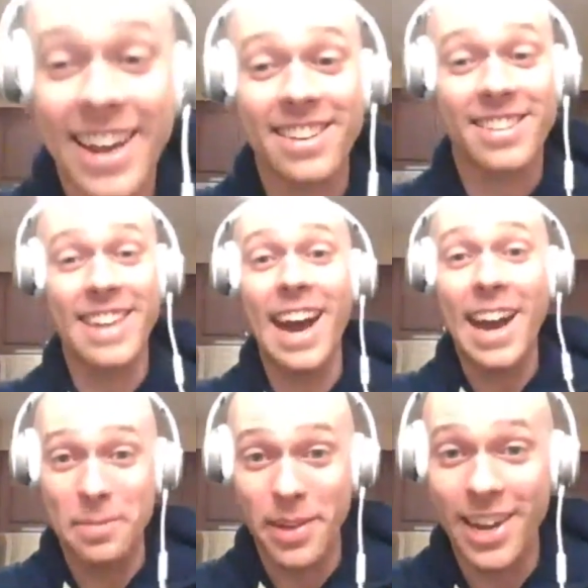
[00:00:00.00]
takes
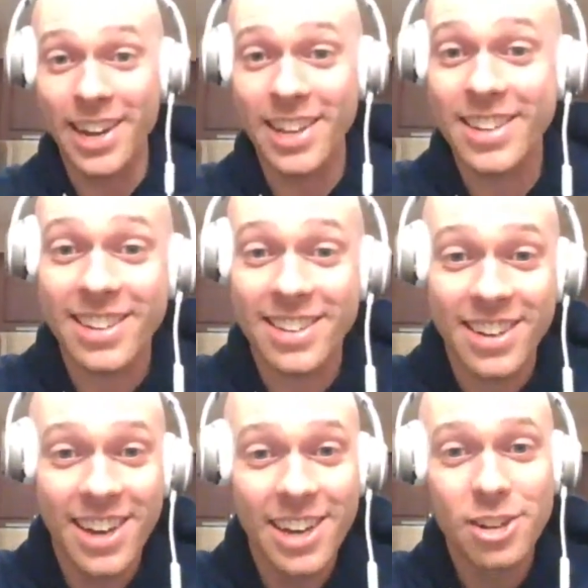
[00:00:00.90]
time, man. It takes
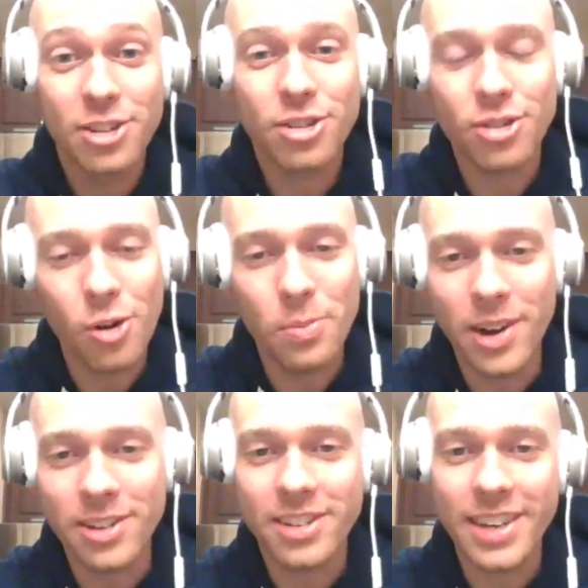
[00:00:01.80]
so
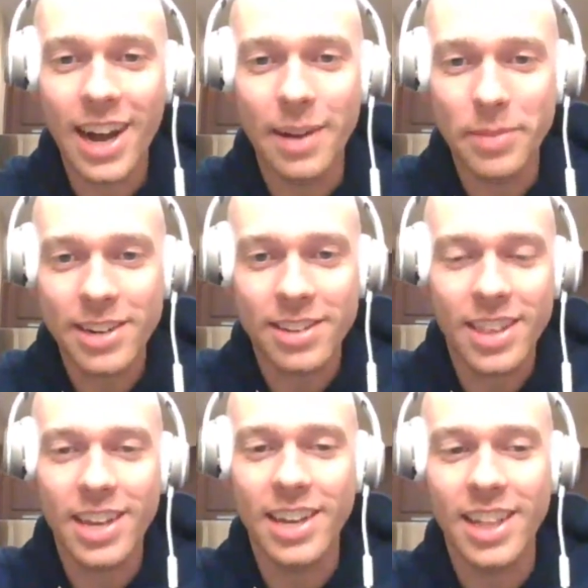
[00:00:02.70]
much time. That's the
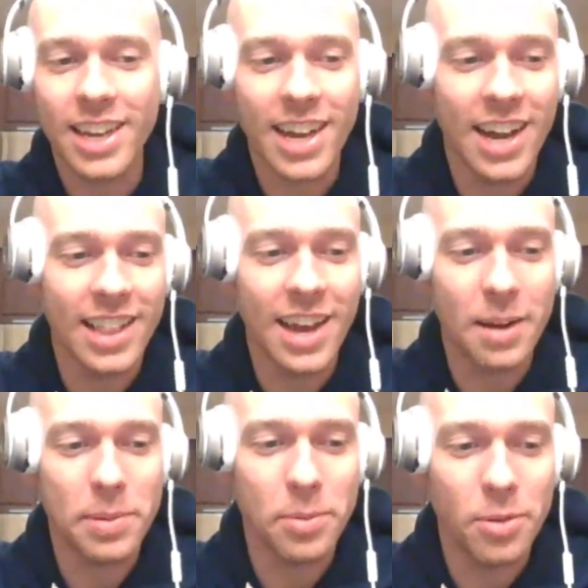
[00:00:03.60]
thing. Like a
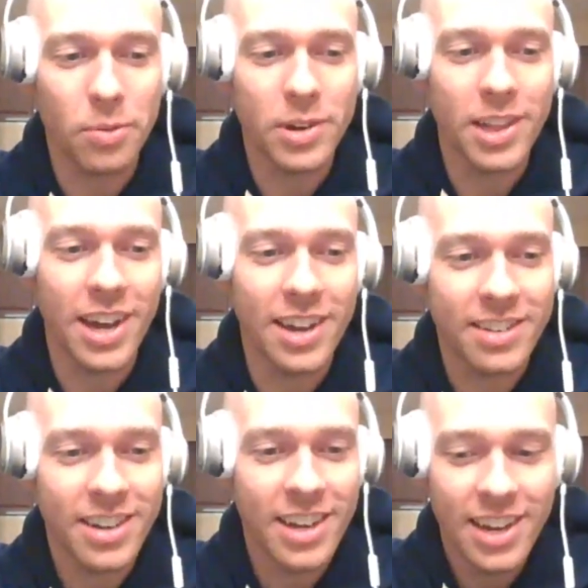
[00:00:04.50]
lot of people don't
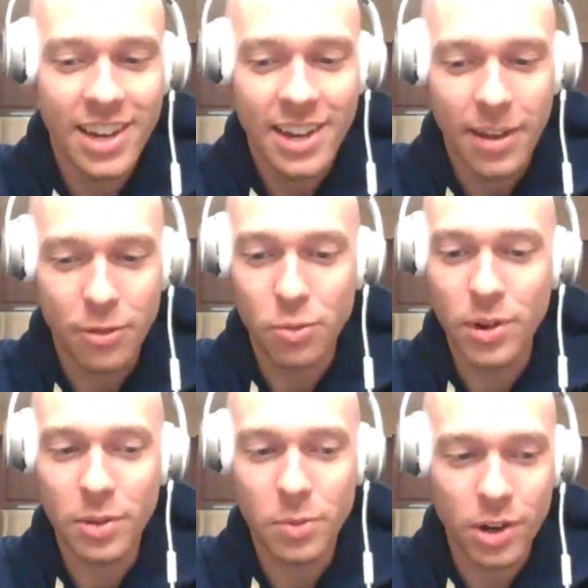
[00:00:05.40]
realize if you
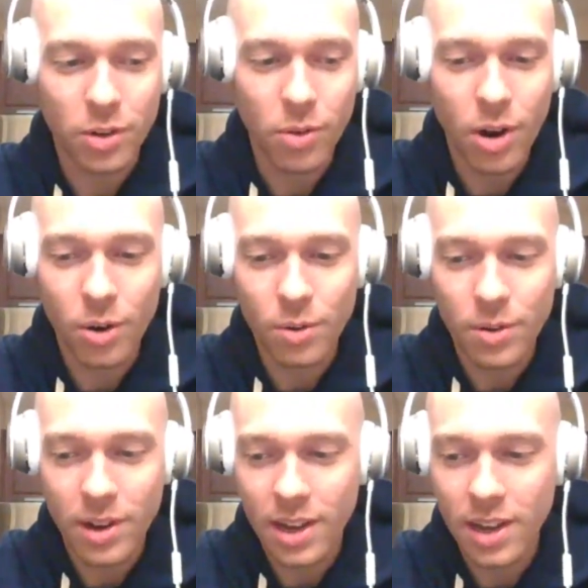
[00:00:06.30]
really want to
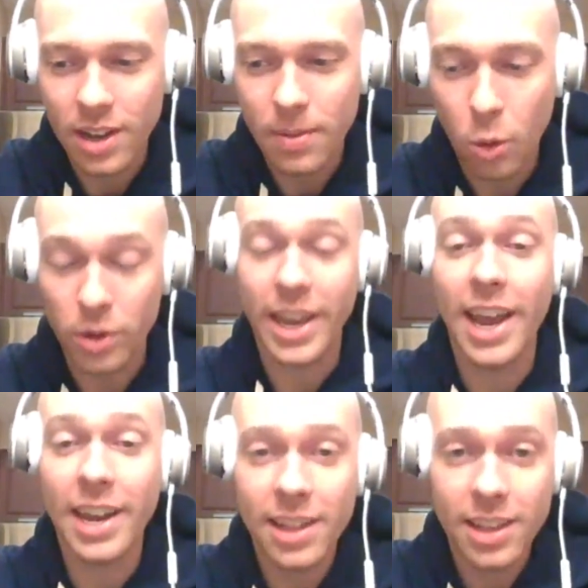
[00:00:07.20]
grow
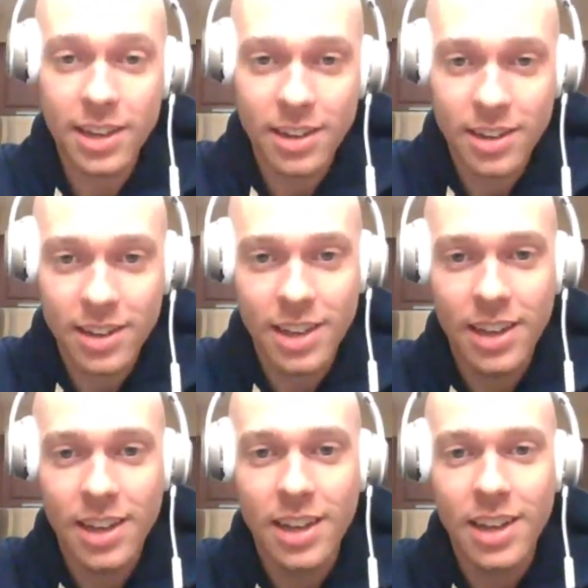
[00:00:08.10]
organically,
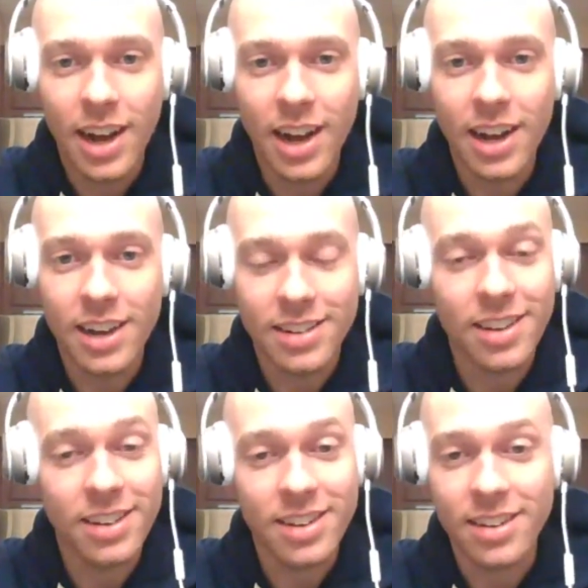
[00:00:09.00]
it's
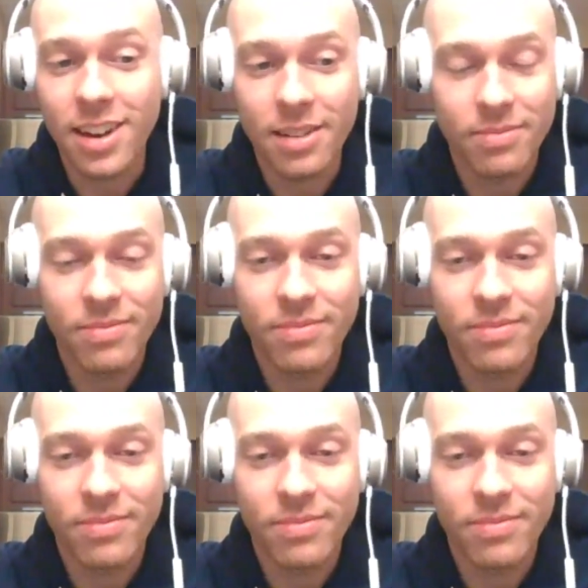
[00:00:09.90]
going to take time.